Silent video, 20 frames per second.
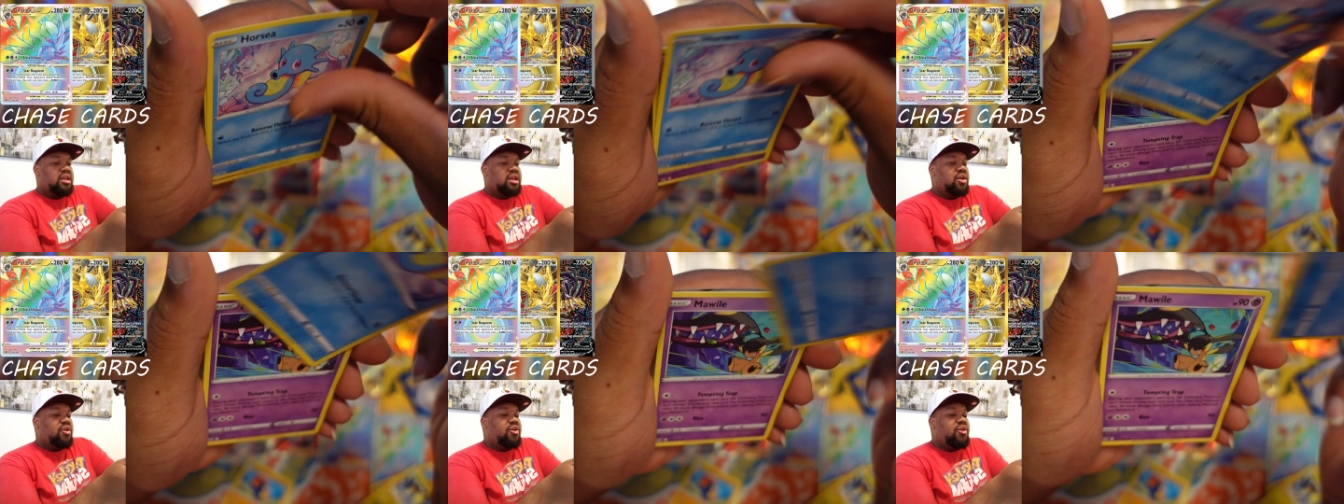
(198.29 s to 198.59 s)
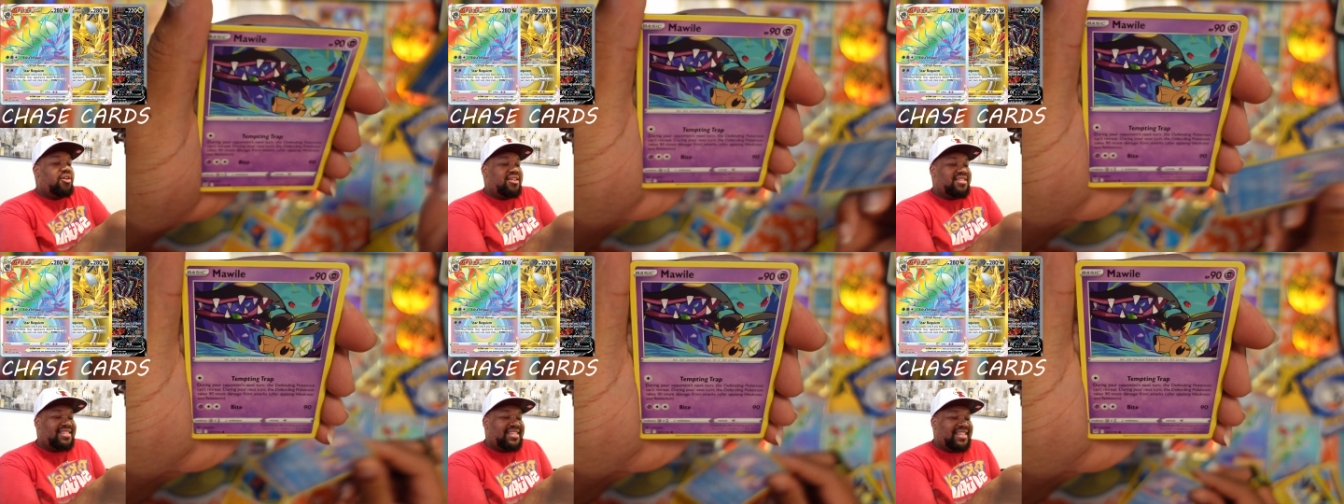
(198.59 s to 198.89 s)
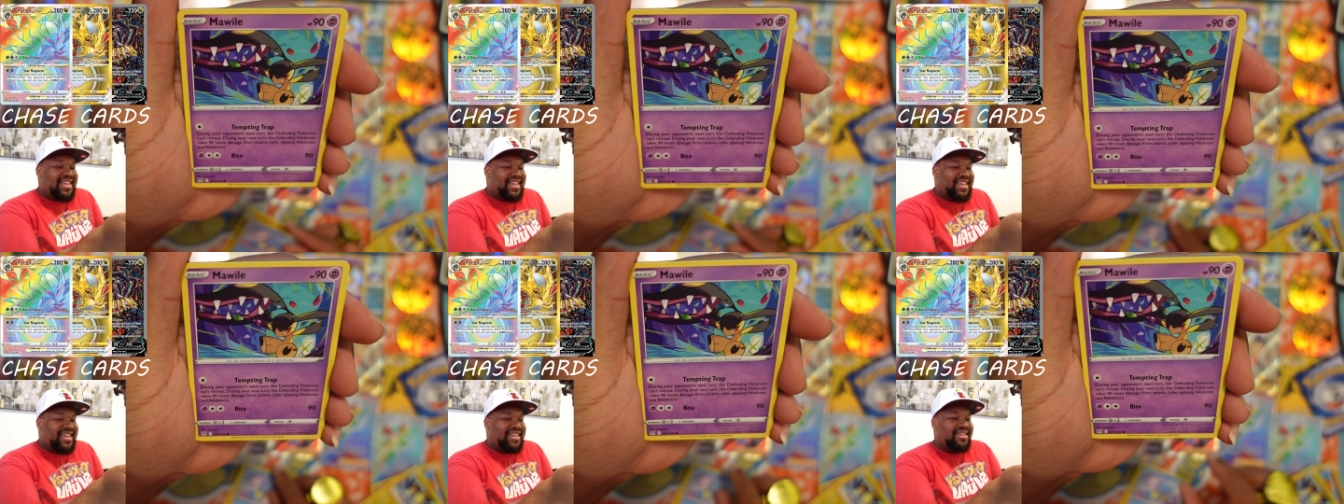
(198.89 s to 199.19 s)

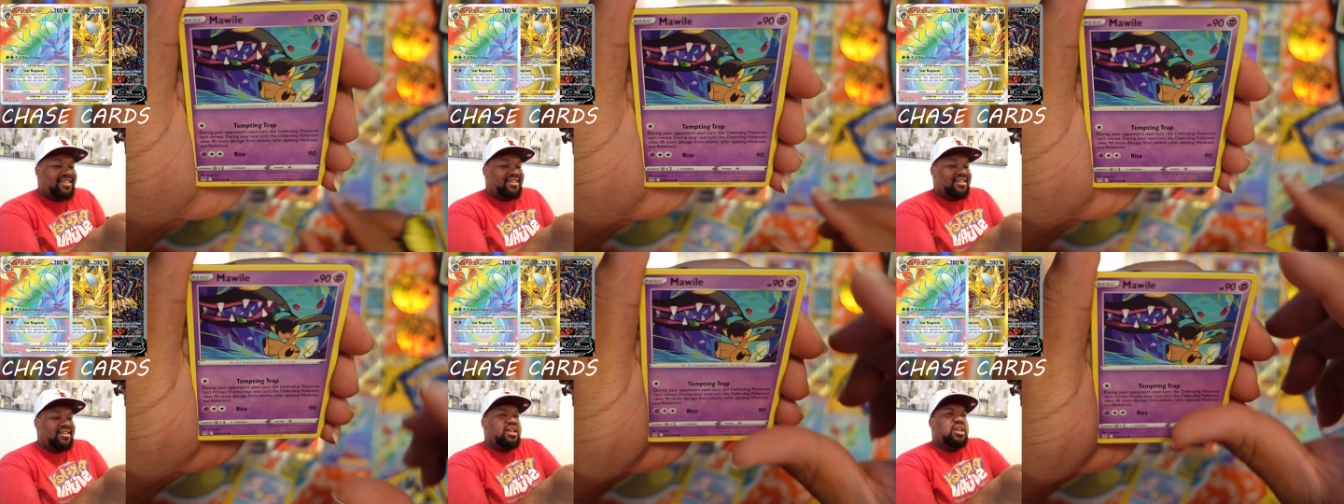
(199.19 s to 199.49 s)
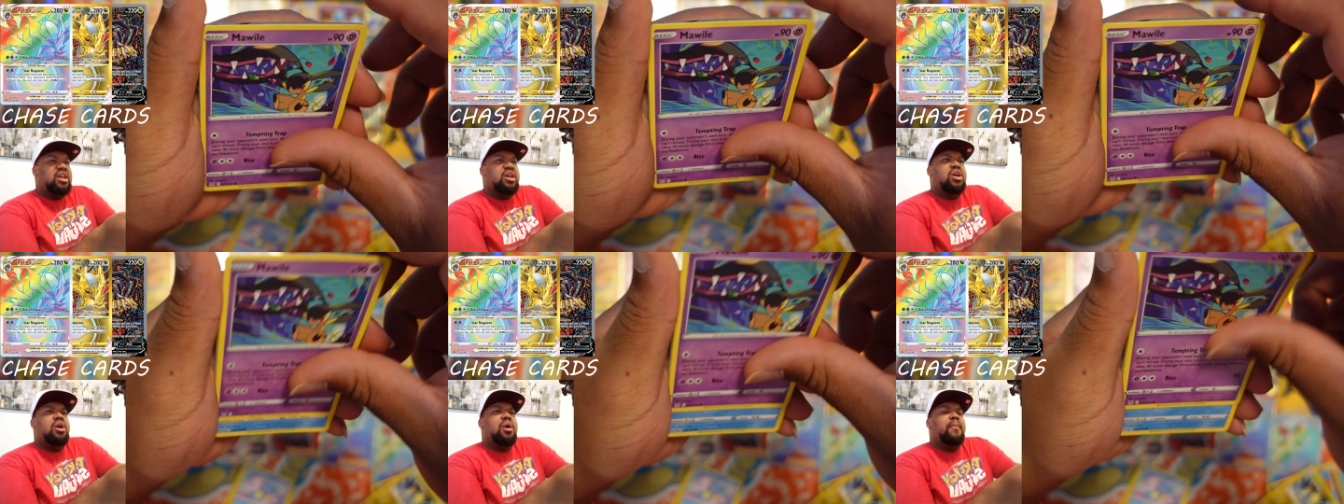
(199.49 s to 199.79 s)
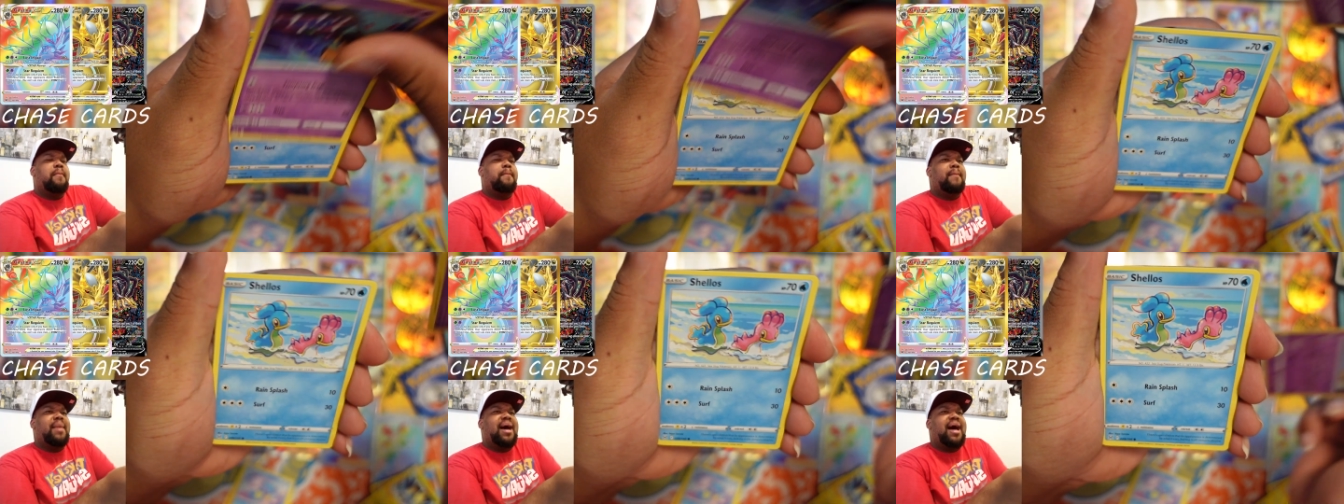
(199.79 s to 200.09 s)
Horsey.
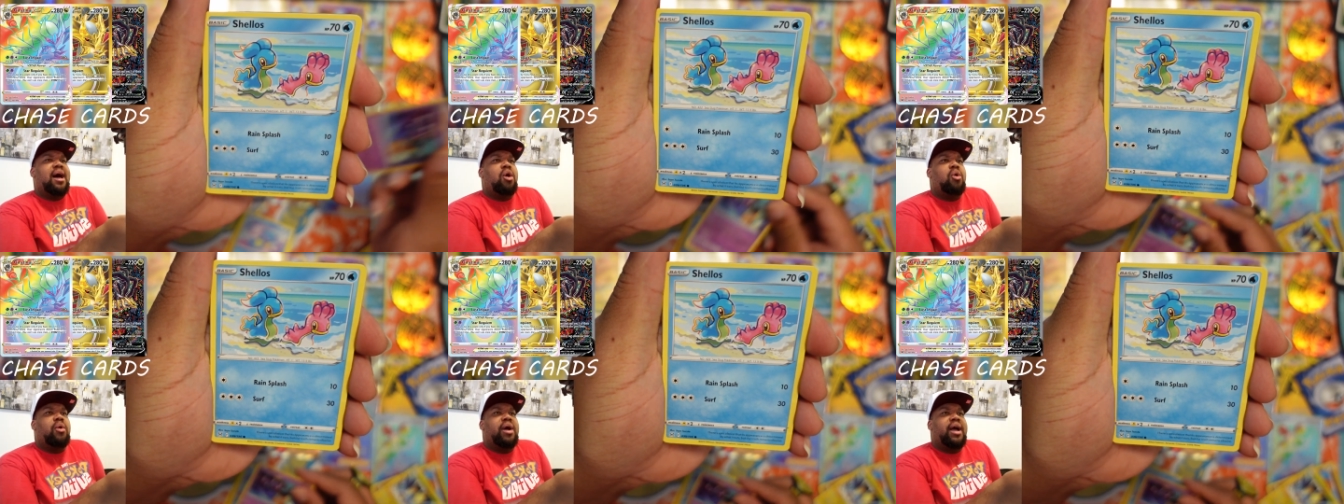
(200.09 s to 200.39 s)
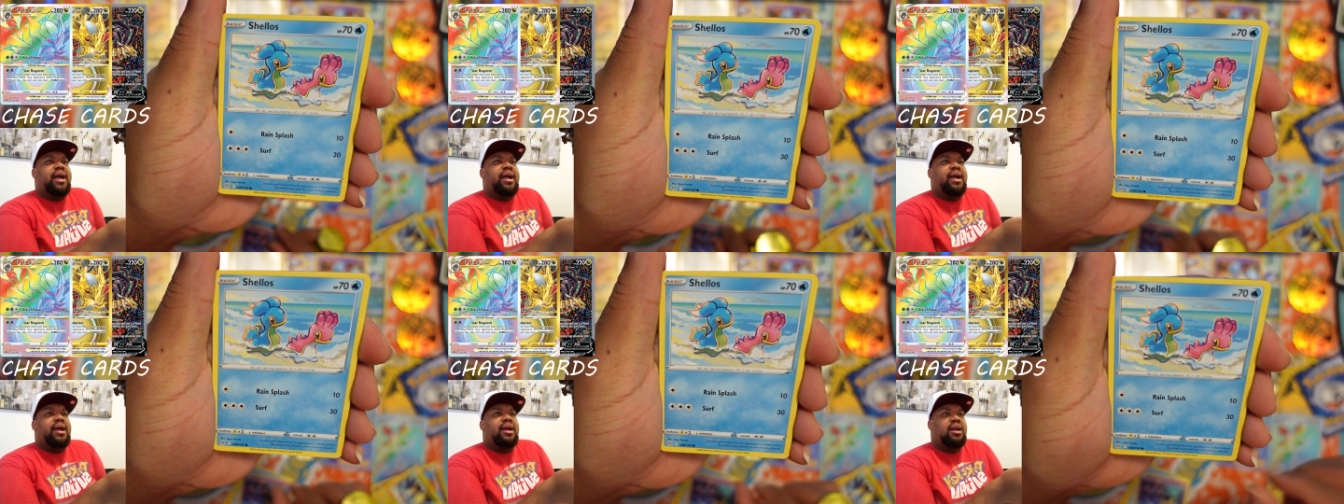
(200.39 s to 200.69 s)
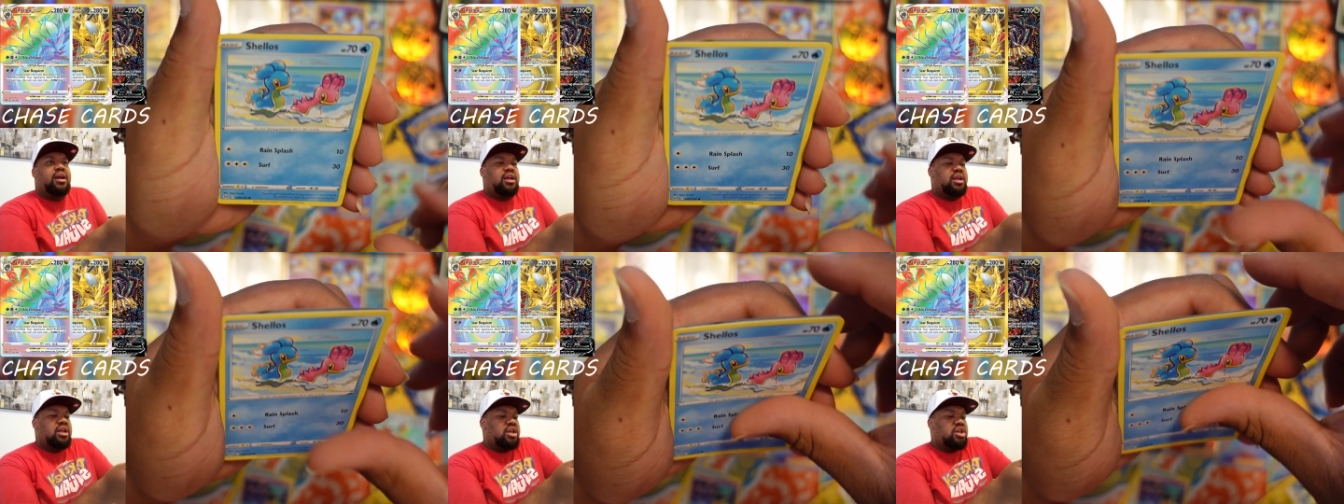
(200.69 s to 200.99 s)
Mauer.
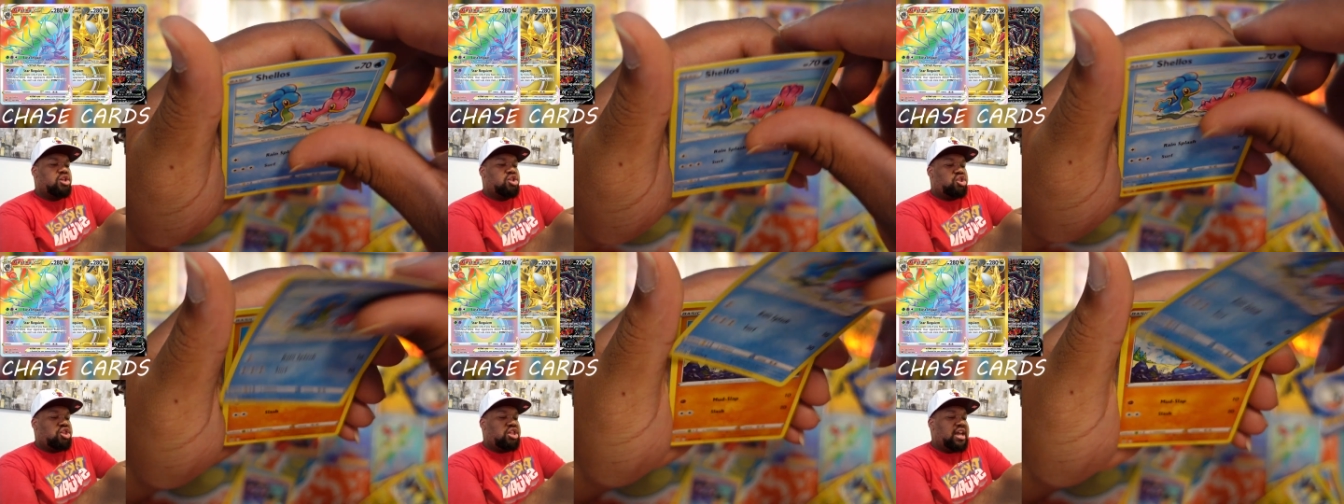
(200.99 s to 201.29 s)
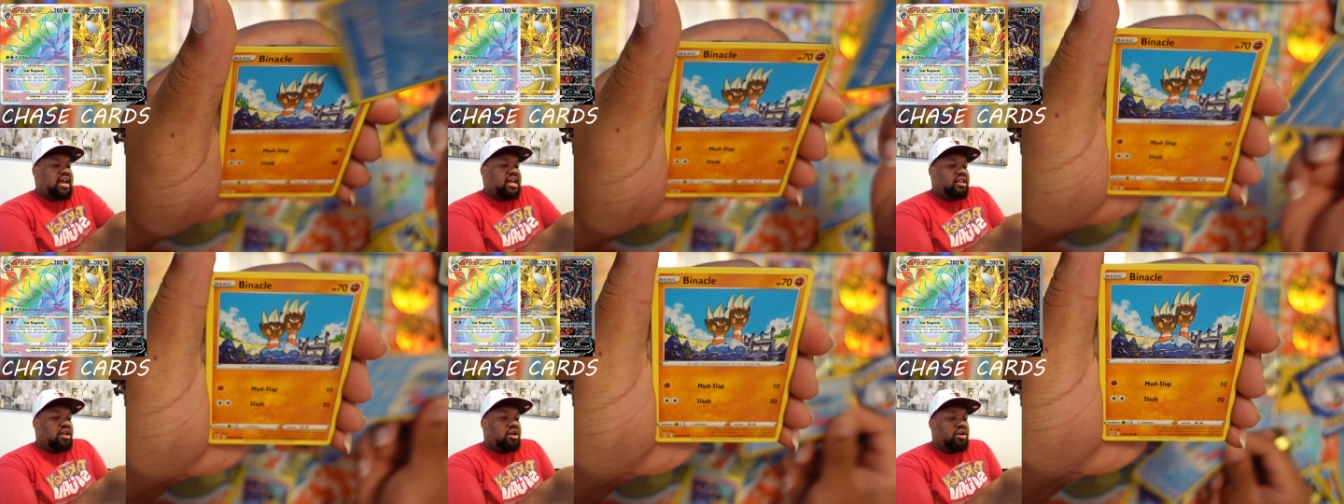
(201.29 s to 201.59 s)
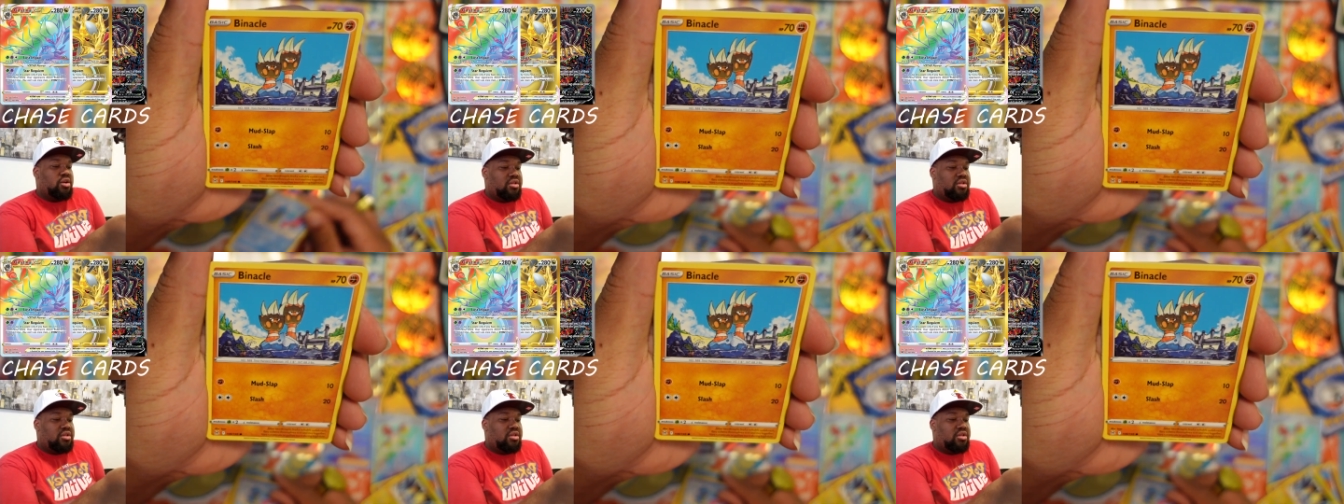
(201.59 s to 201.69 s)
Shell.